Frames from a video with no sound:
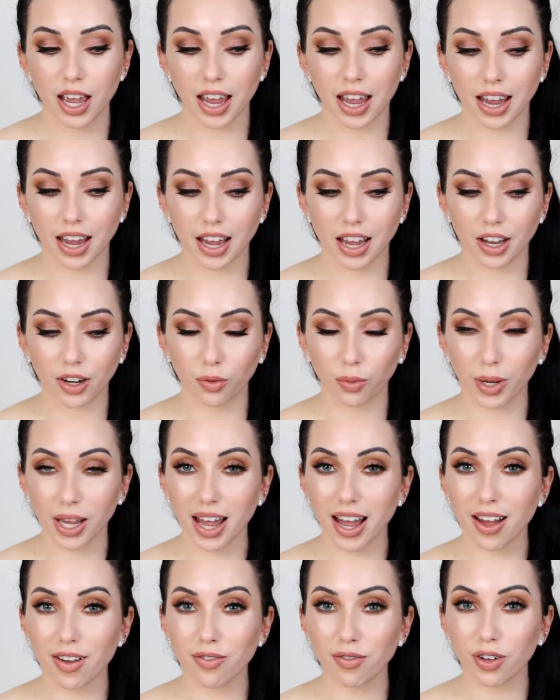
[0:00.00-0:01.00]
and we
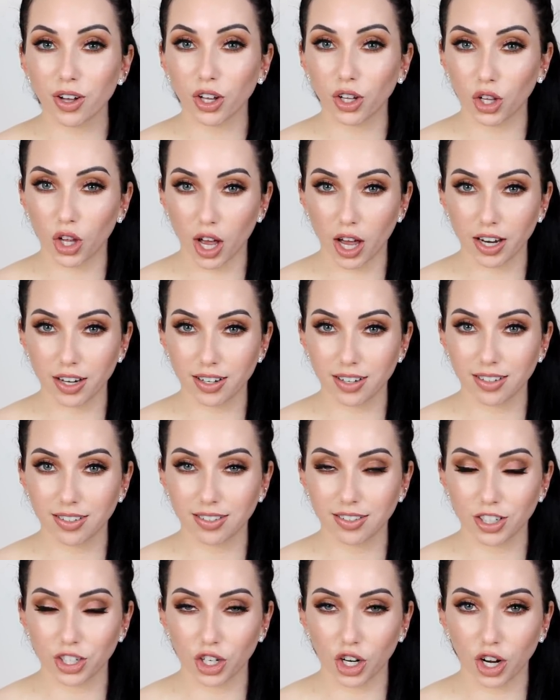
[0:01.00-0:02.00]
have a lot
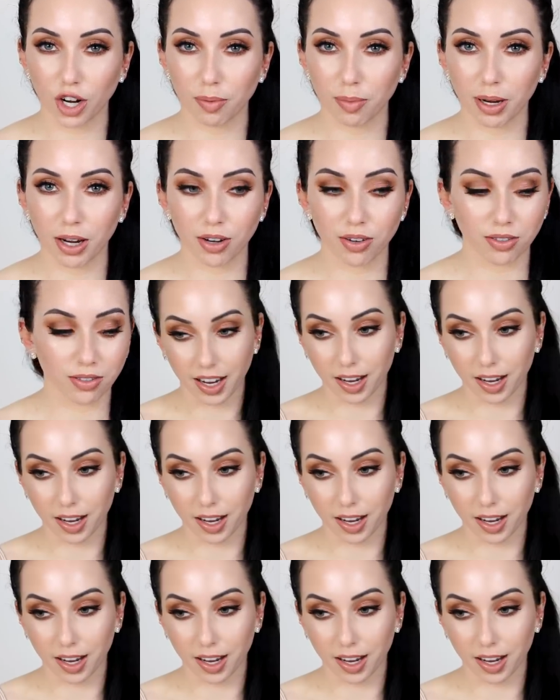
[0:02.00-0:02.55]
to talk about.